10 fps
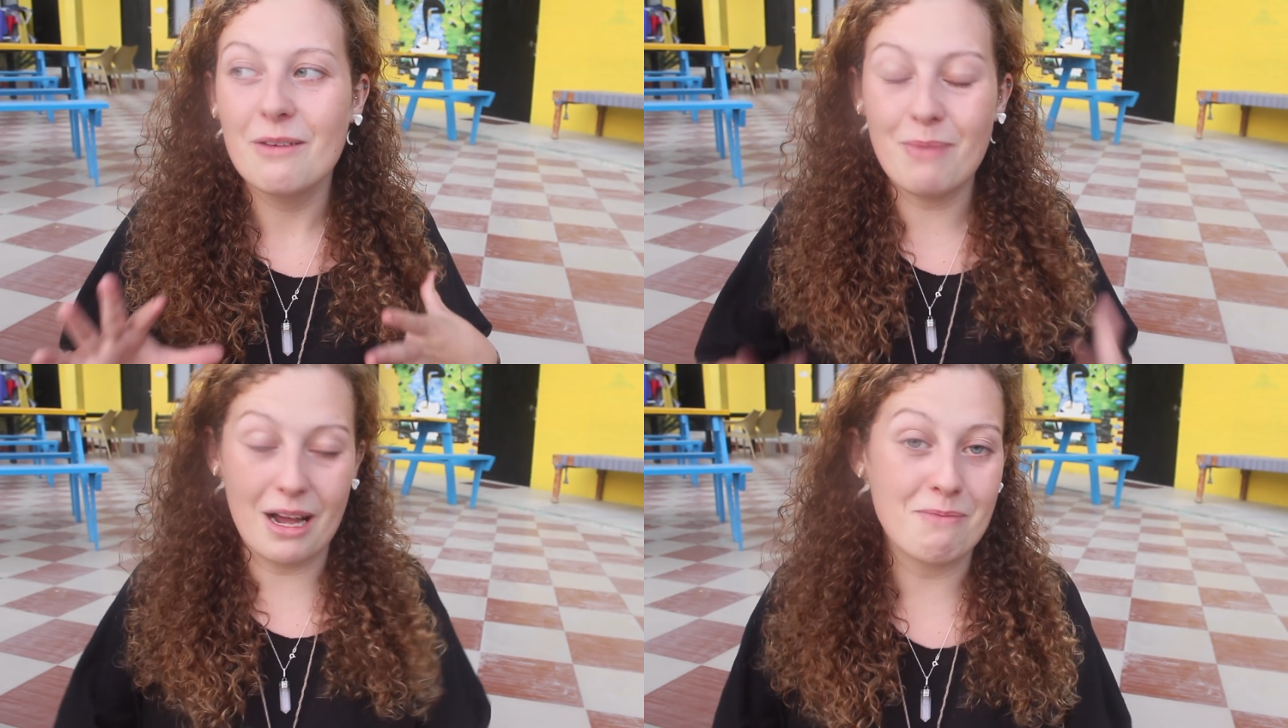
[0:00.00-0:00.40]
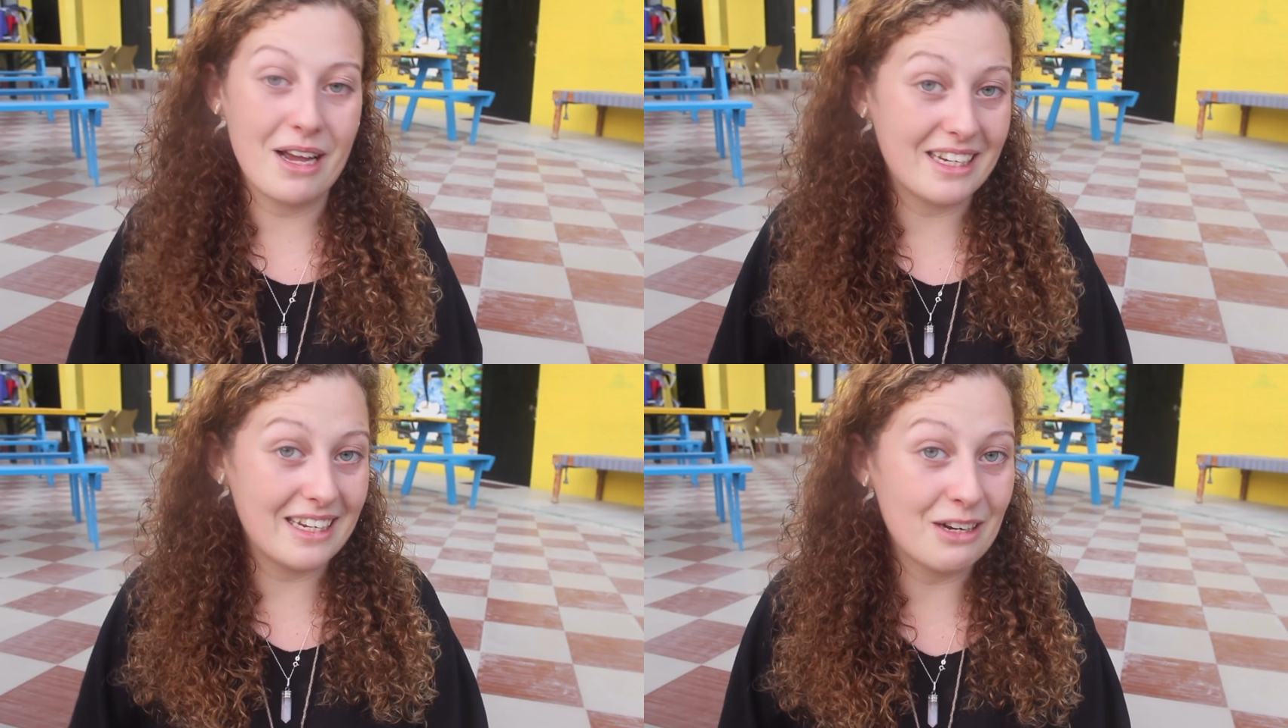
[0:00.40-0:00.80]

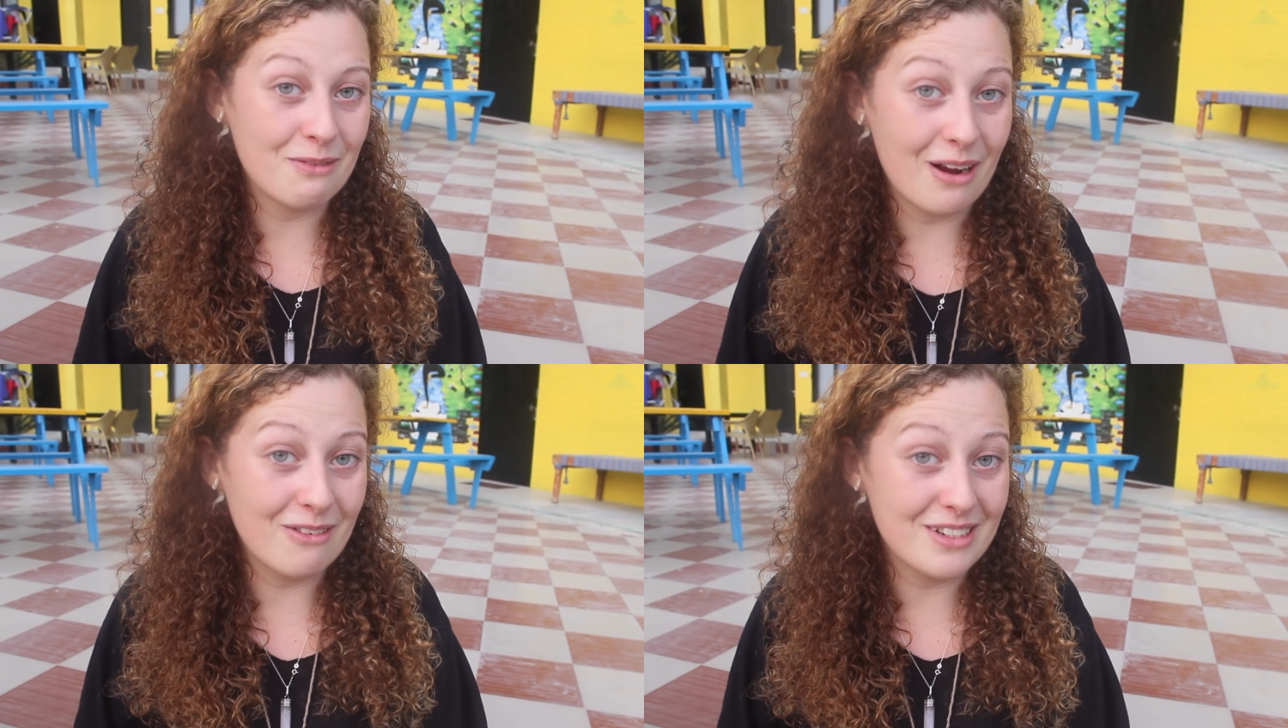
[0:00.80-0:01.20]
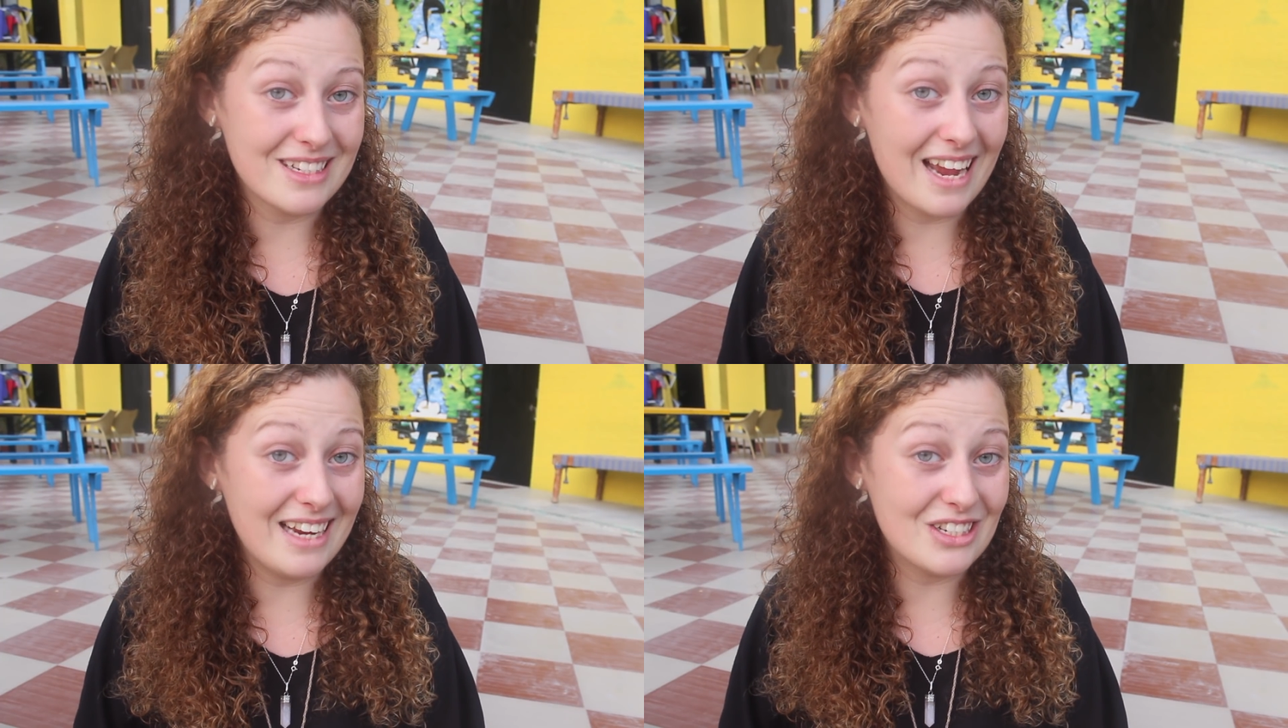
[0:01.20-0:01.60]
backpacking around
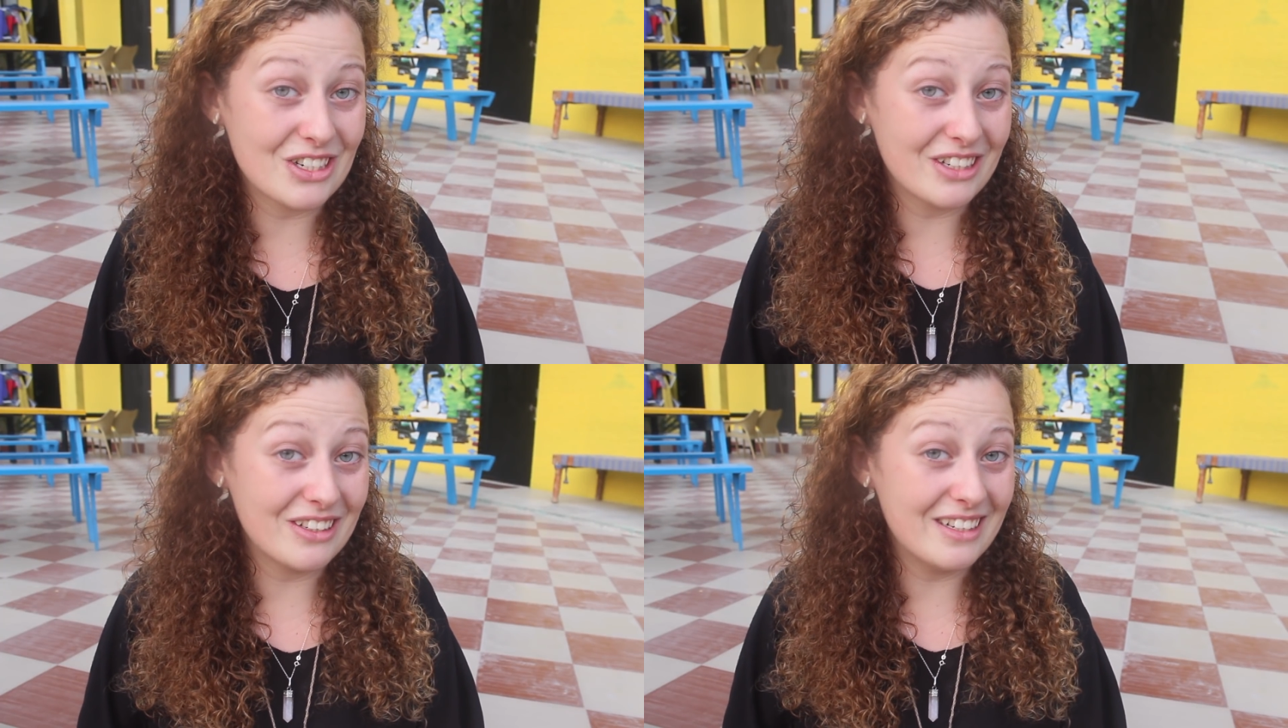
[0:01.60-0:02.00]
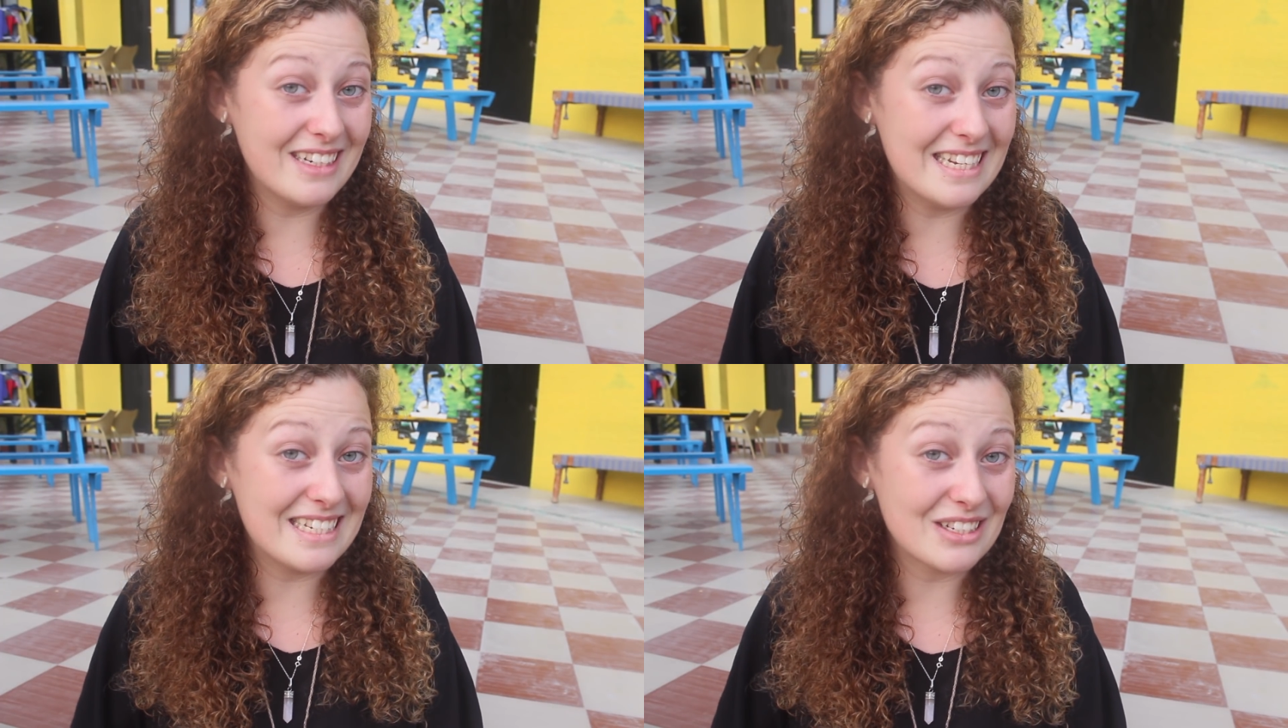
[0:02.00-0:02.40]
Asia
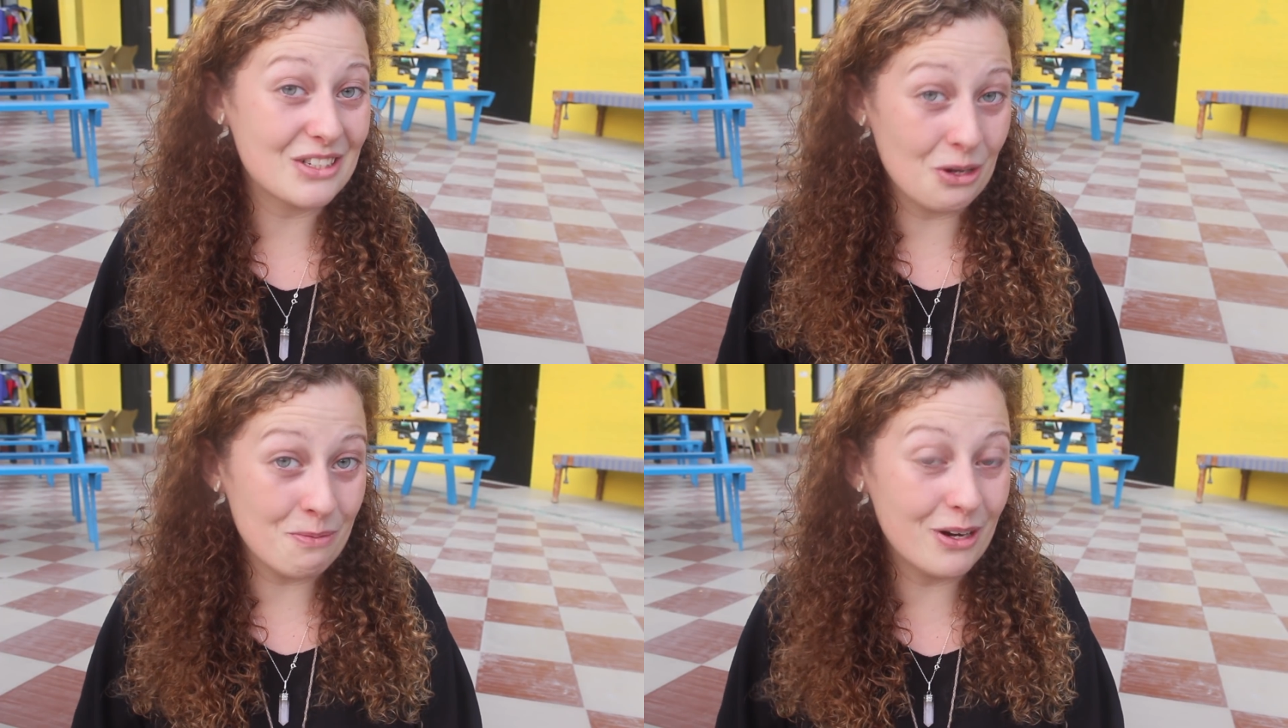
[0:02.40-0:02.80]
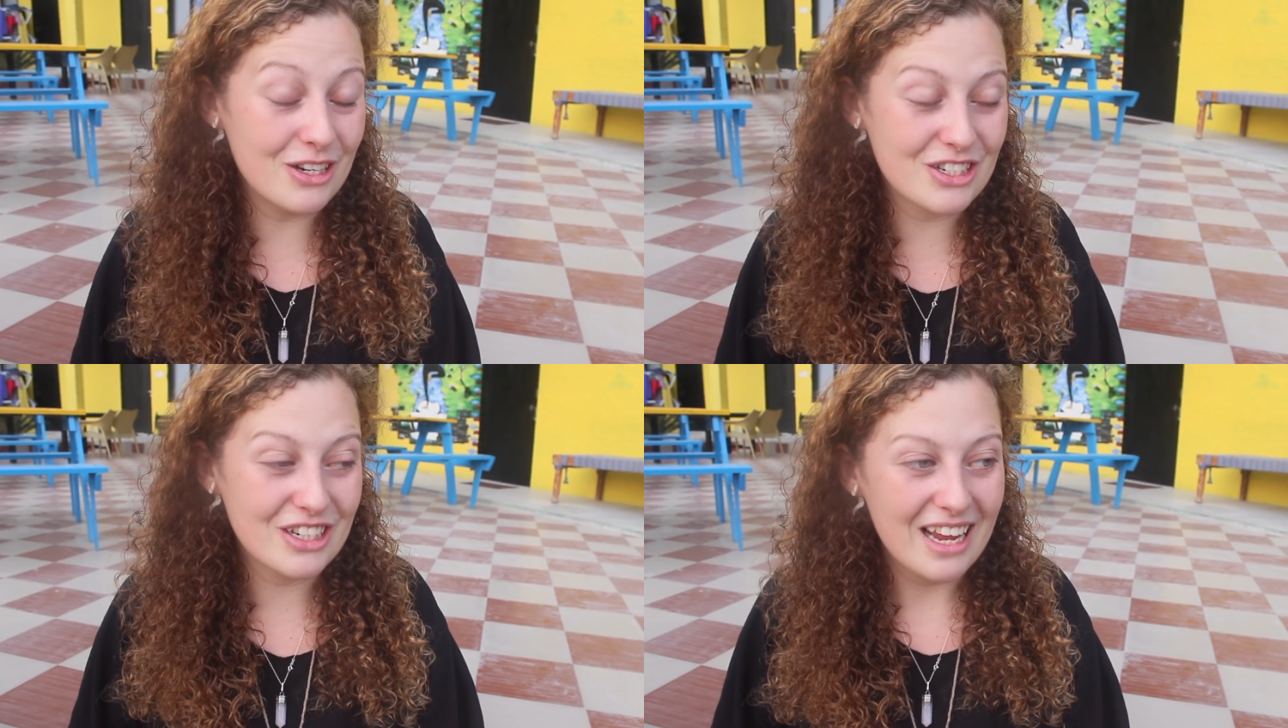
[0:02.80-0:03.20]
and India so
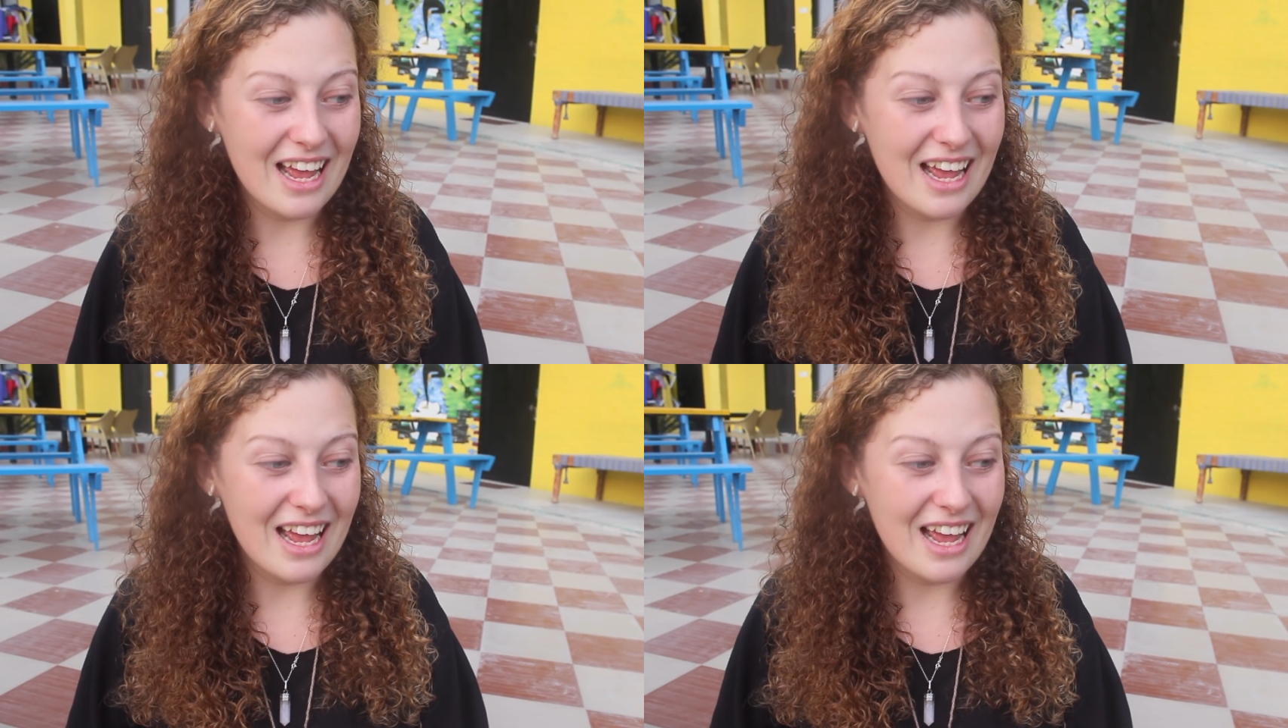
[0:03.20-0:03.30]
much.